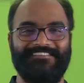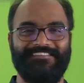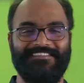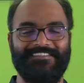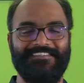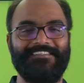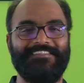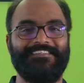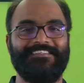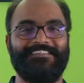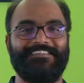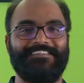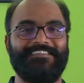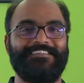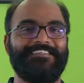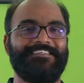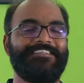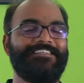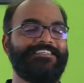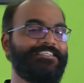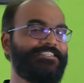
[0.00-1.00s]
Right?
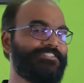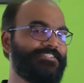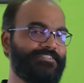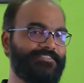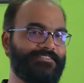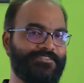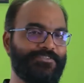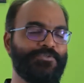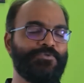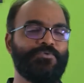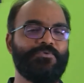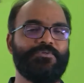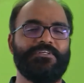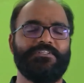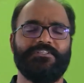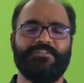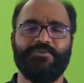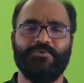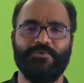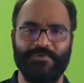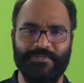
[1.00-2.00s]
Integers, who
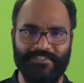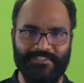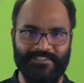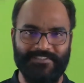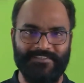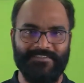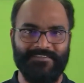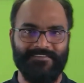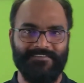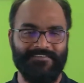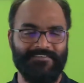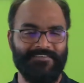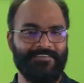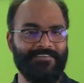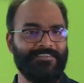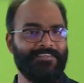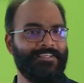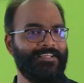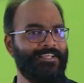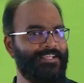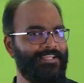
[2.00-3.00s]
doesn't know it? Right?